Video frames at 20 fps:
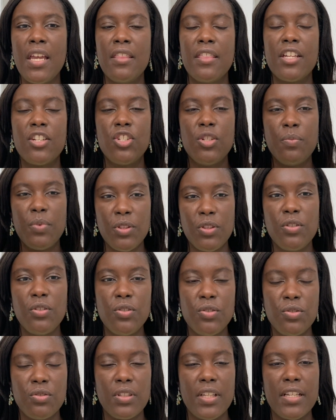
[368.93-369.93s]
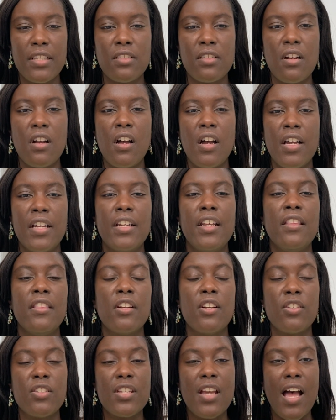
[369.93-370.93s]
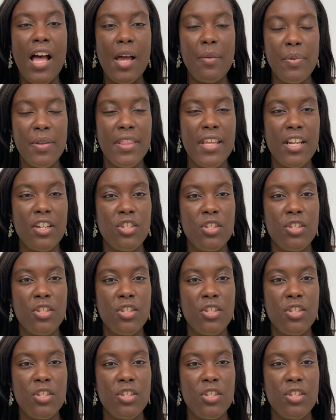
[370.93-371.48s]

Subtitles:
that she put the neutralizer on, and then on top of that,